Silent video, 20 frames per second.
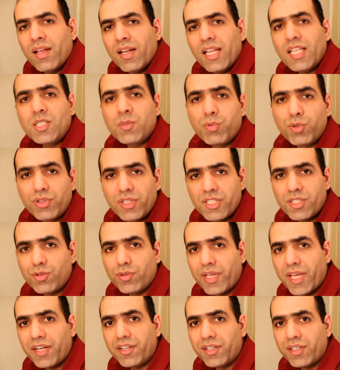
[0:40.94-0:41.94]
Let's put this
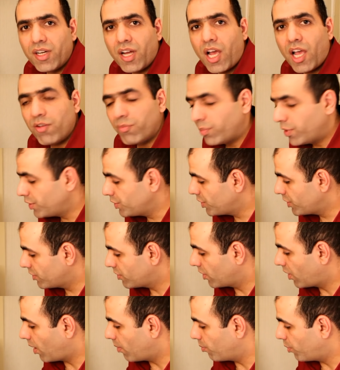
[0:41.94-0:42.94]
together. I've purchased
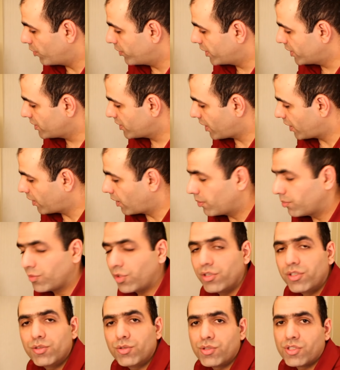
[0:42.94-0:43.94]
the components and I'm
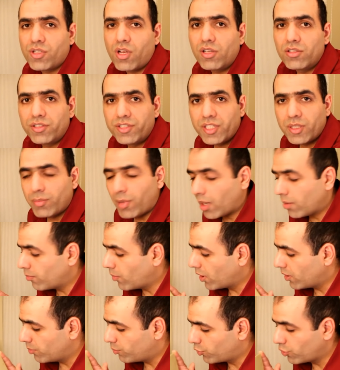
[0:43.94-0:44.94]
going to solder them
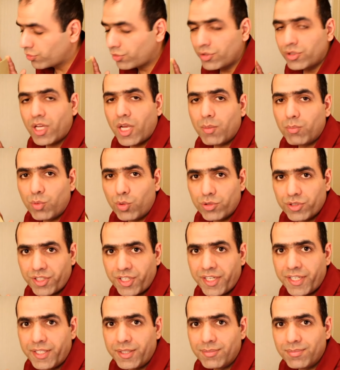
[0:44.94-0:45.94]
on my prototype board
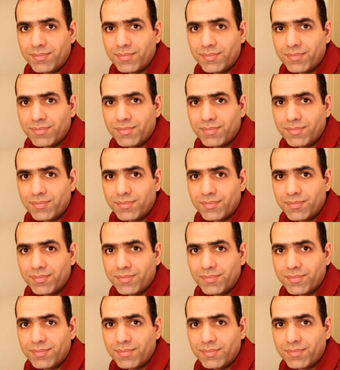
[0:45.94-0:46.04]
here.